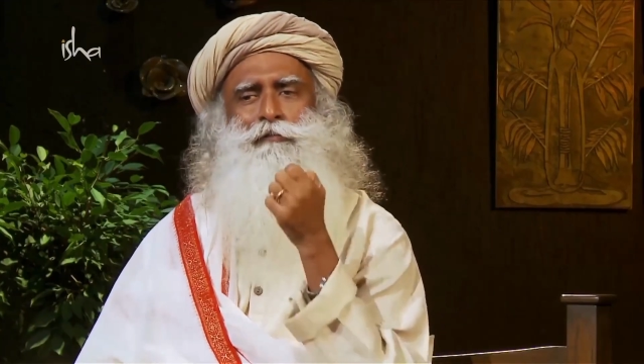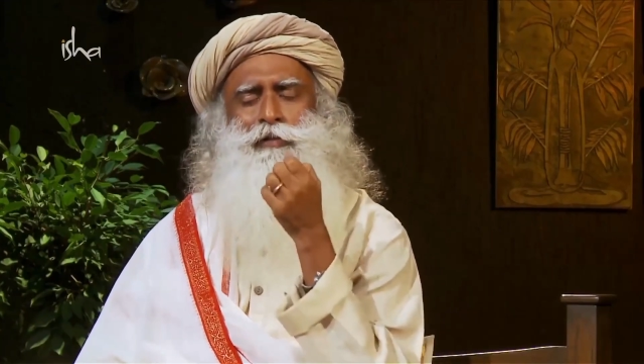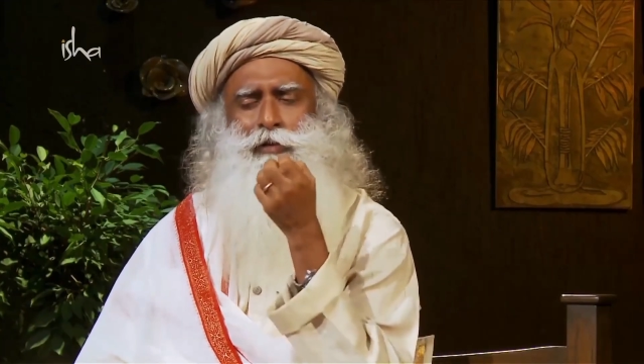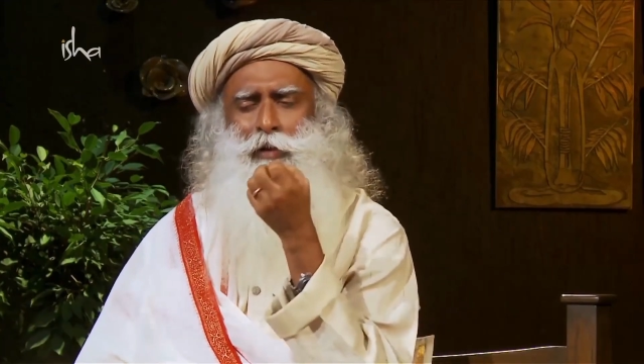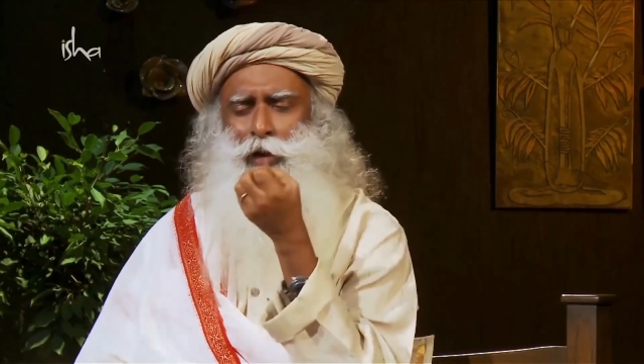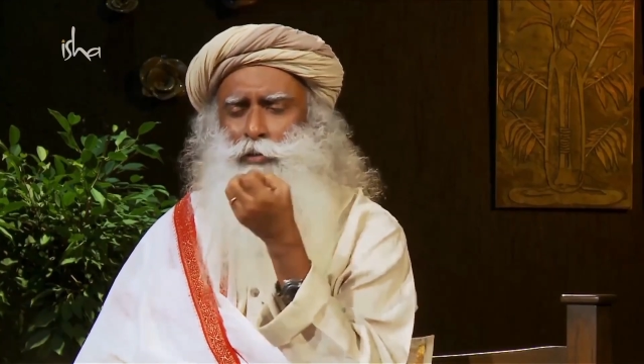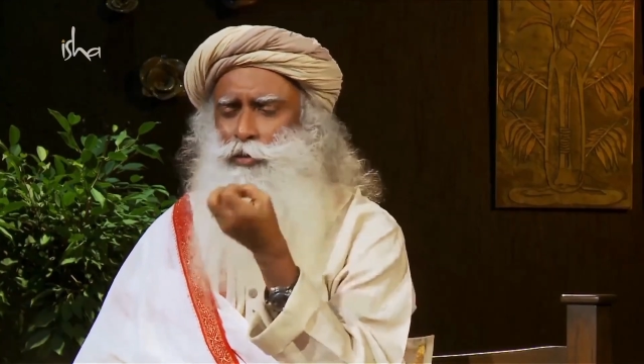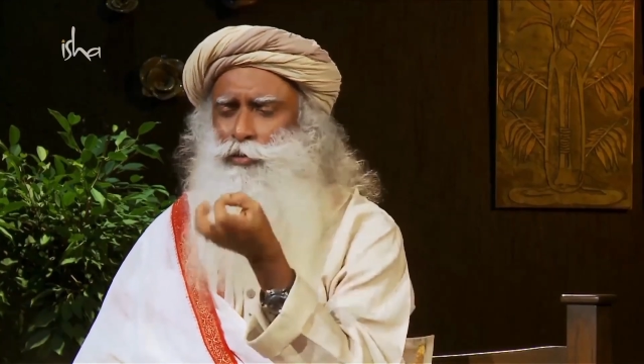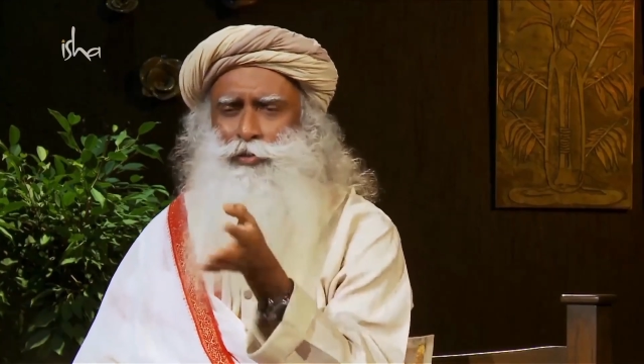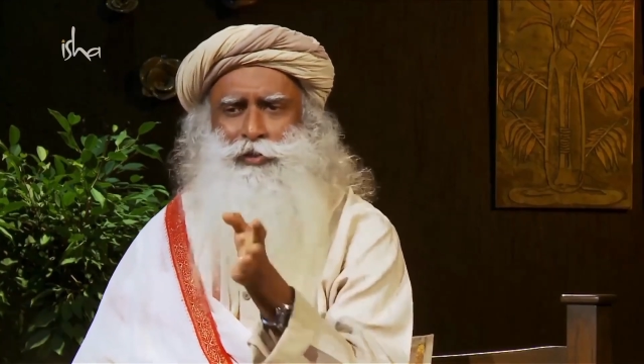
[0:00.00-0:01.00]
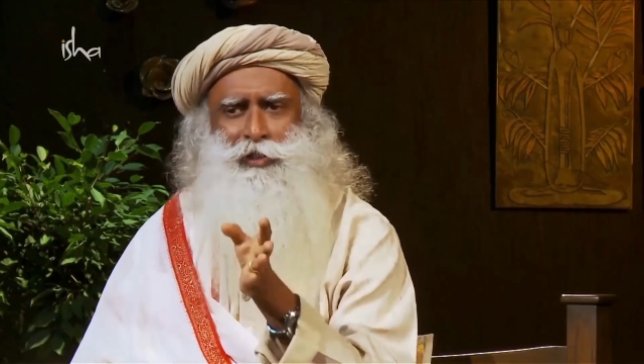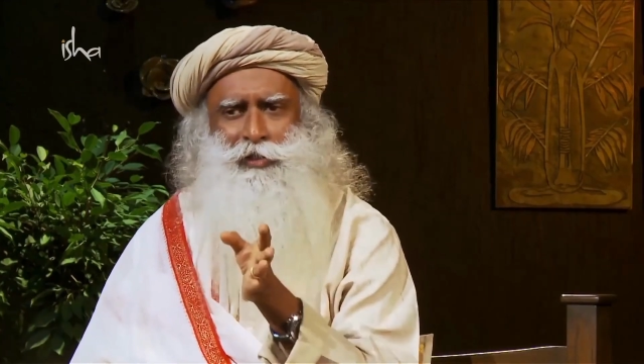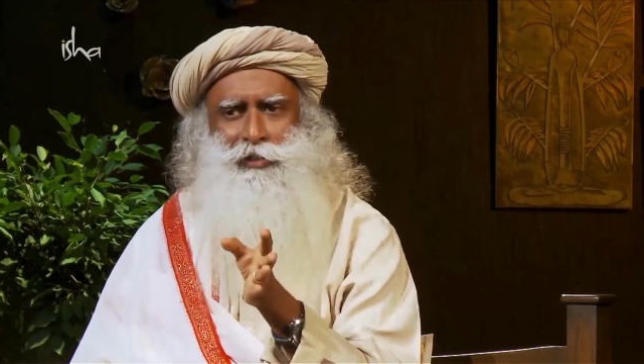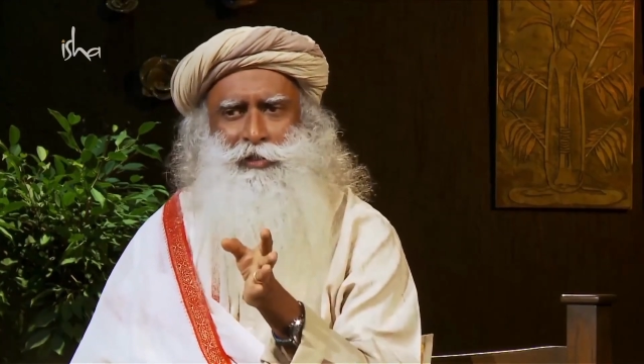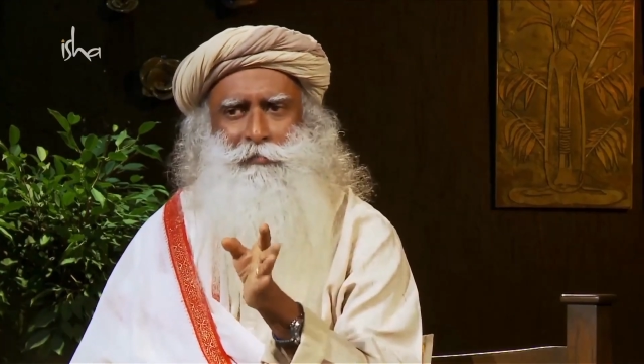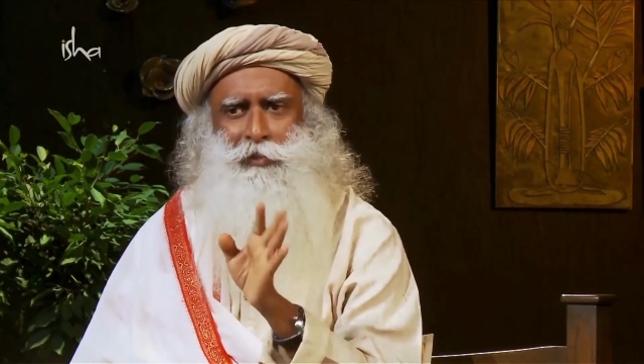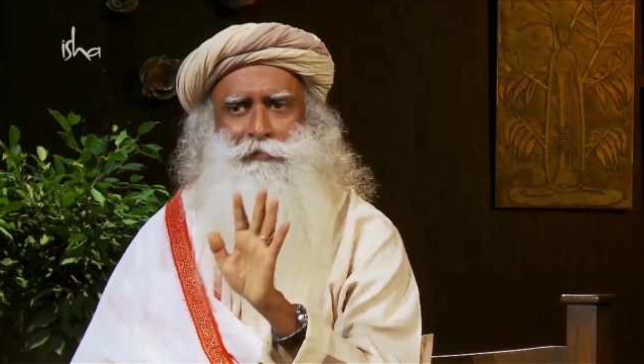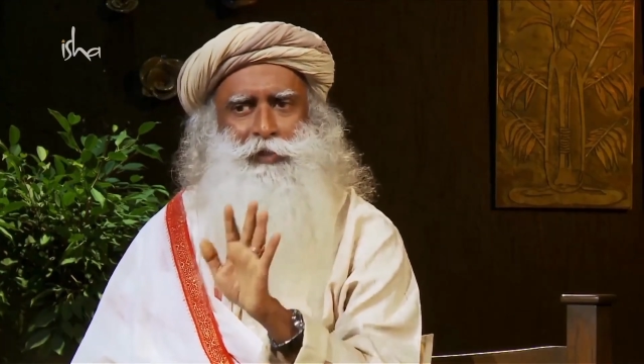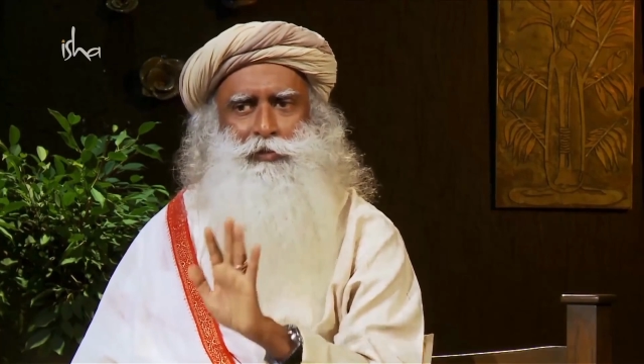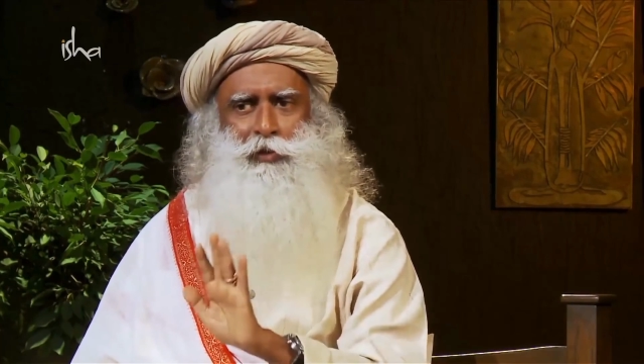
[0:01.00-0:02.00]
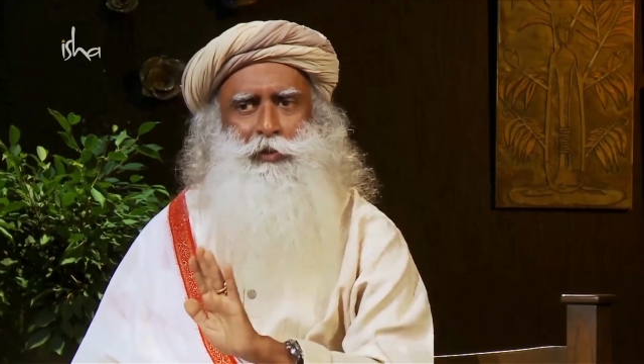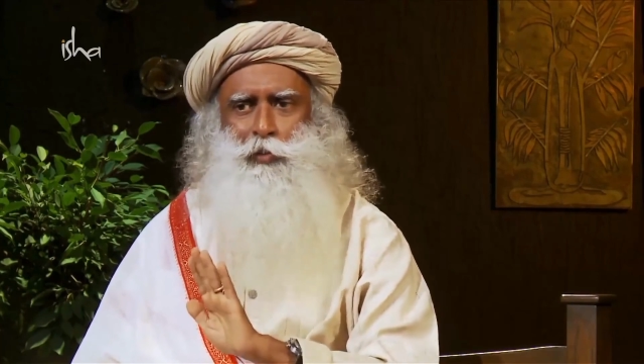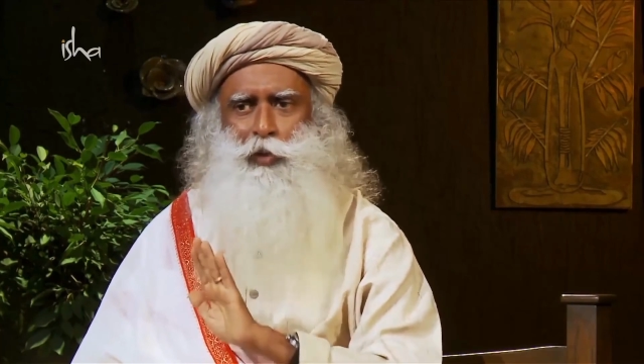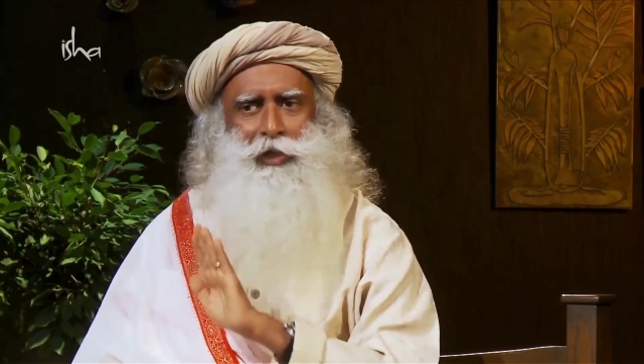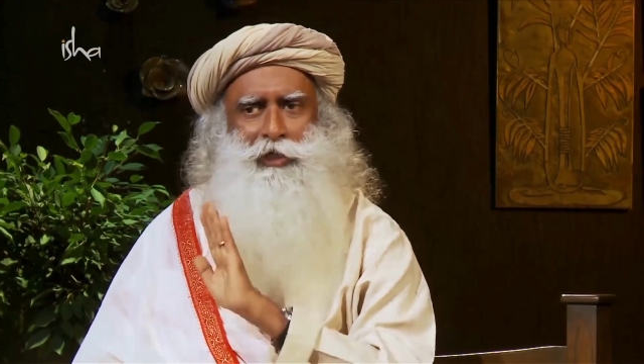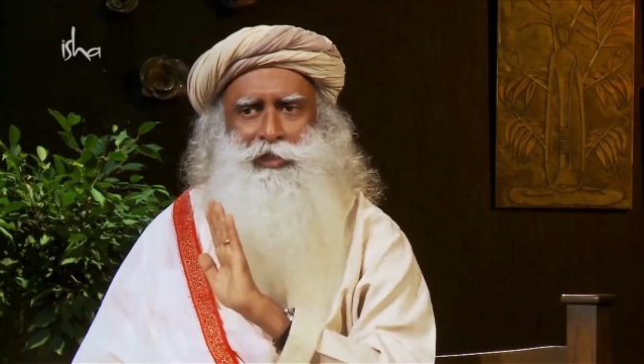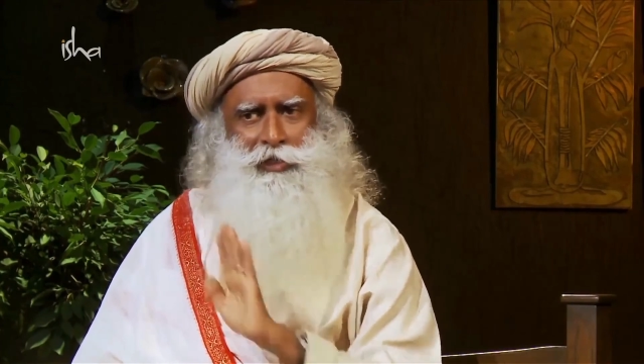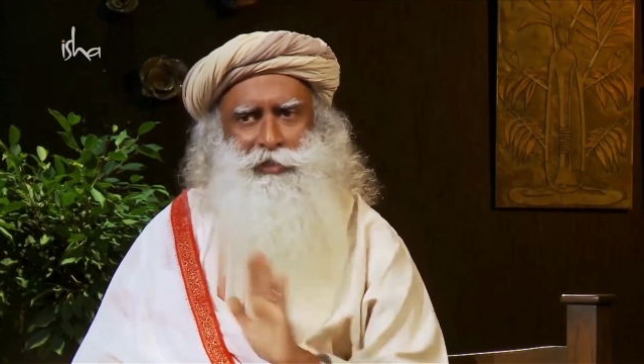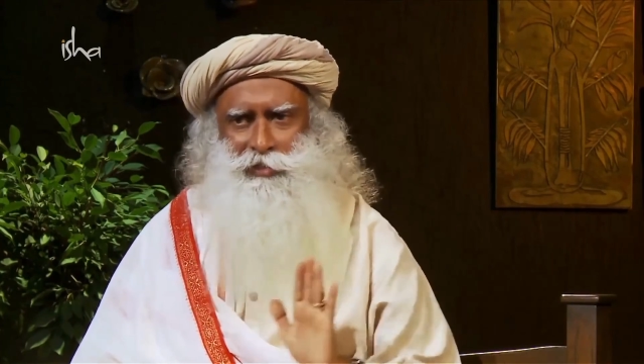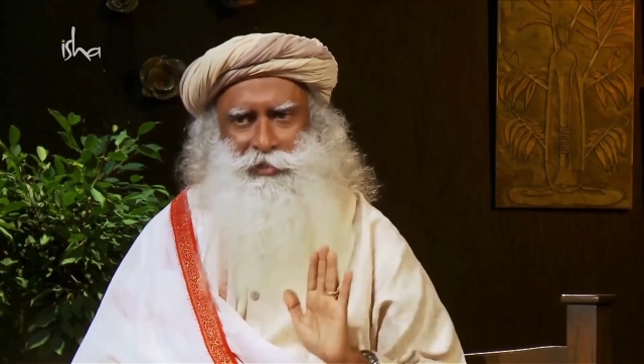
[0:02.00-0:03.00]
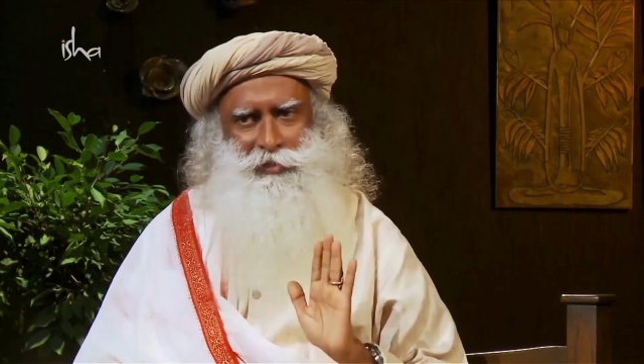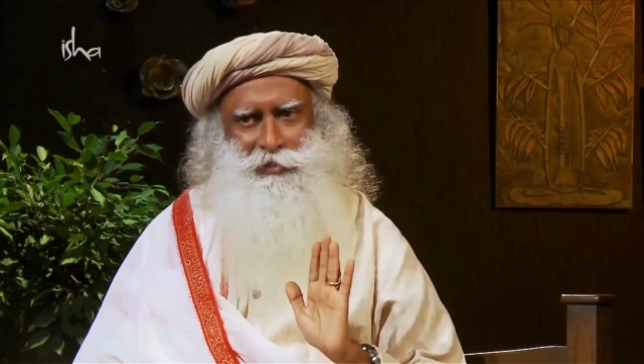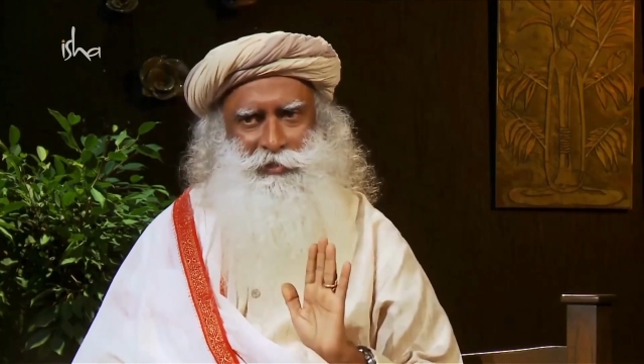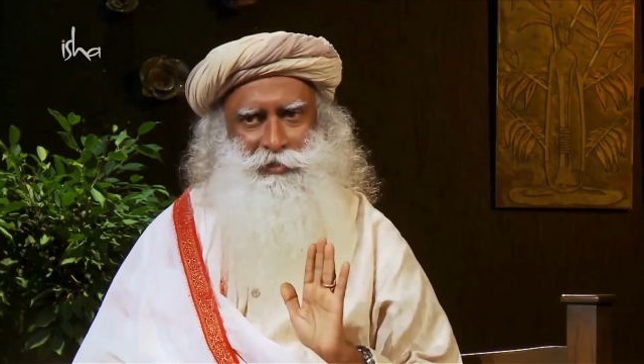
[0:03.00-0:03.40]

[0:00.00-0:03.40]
know how to use things, but we do not know what it is.